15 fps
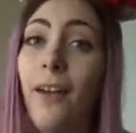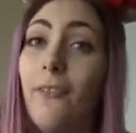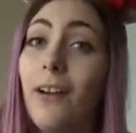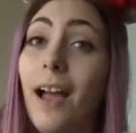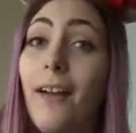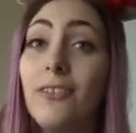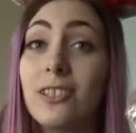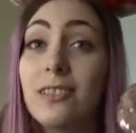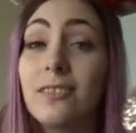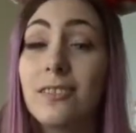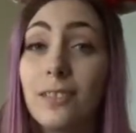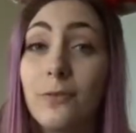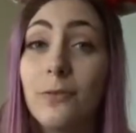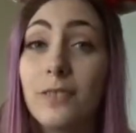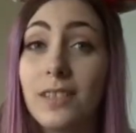But I have a
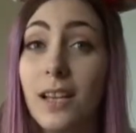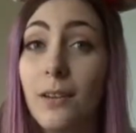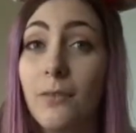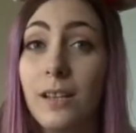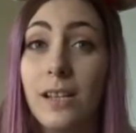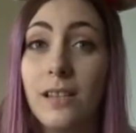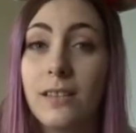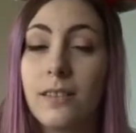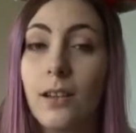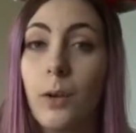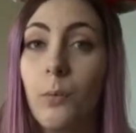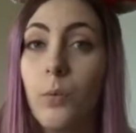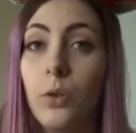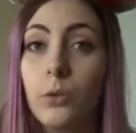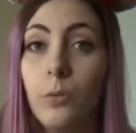different set of ears that I
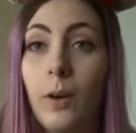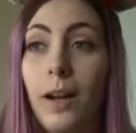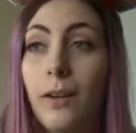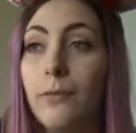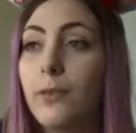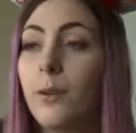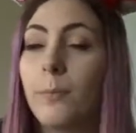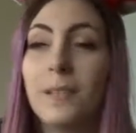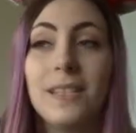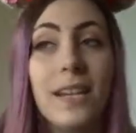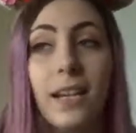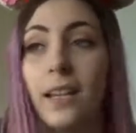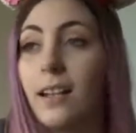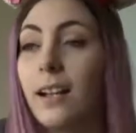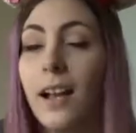want to wear for a
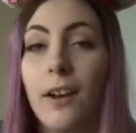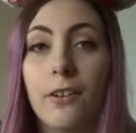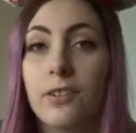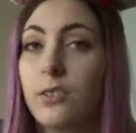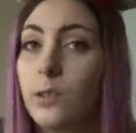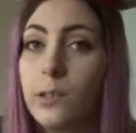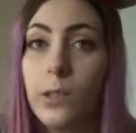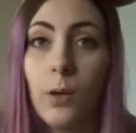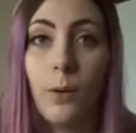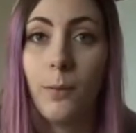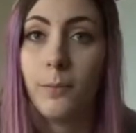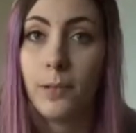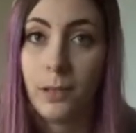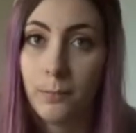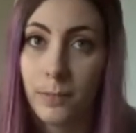particular character I know
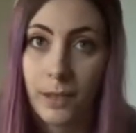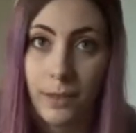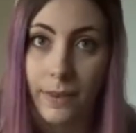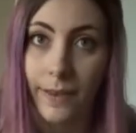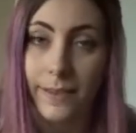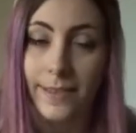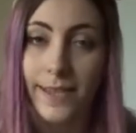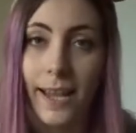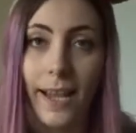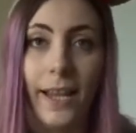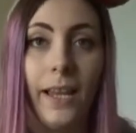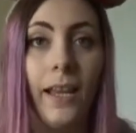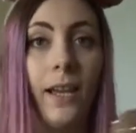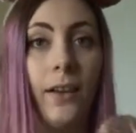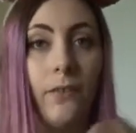I'm going to meet that day.